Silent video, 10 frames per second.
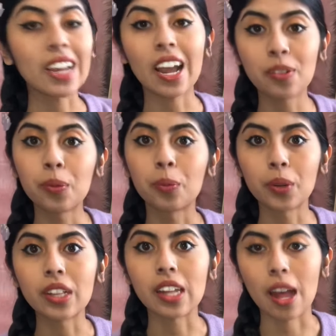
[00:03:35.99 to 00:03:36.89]
I
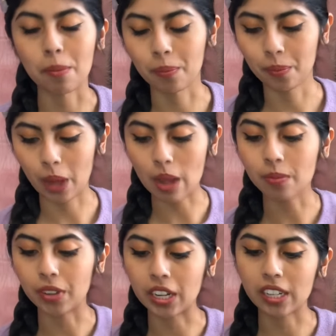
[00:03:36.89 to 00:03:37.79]
really am. I'm
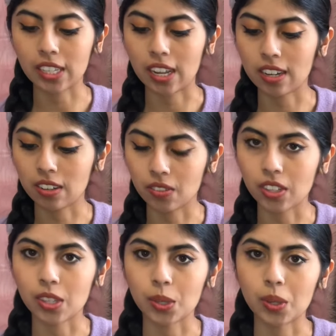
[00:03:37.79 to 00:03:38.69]
very excited for
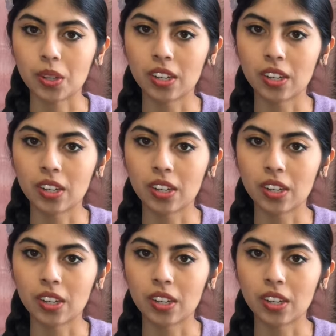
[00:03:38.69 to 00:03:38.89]
this one.